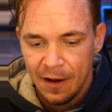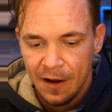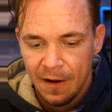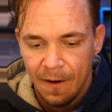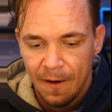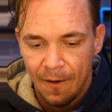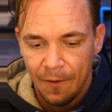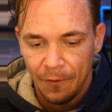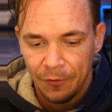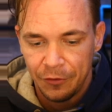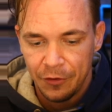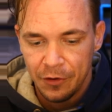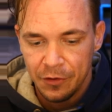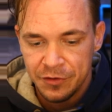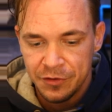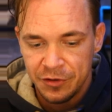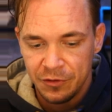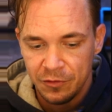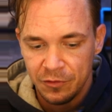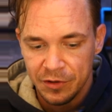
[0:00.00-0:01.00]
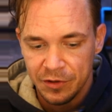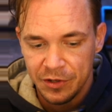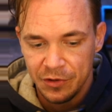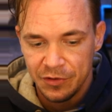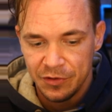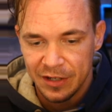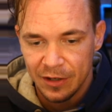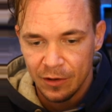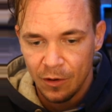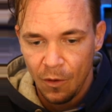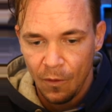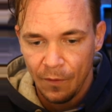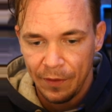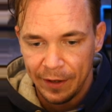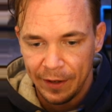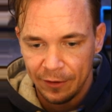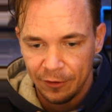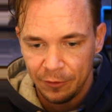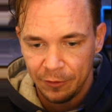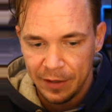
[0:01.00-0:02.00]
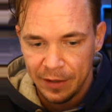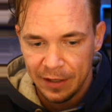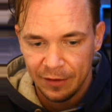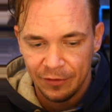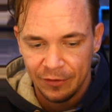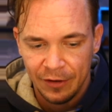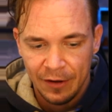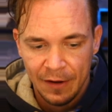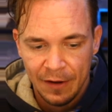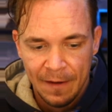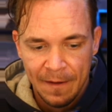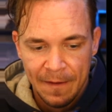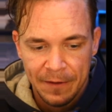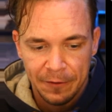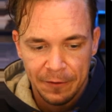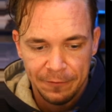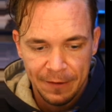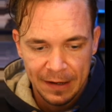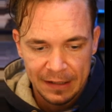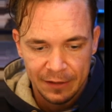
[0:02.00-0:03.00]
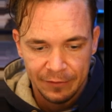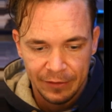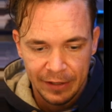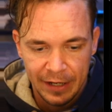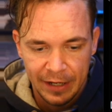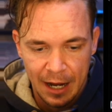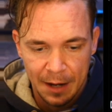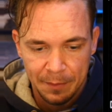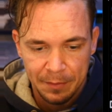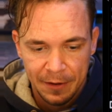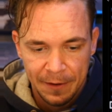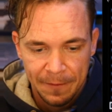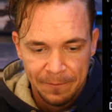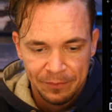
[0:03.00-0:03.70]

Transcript: also to reduce their holdings because they're effectively up.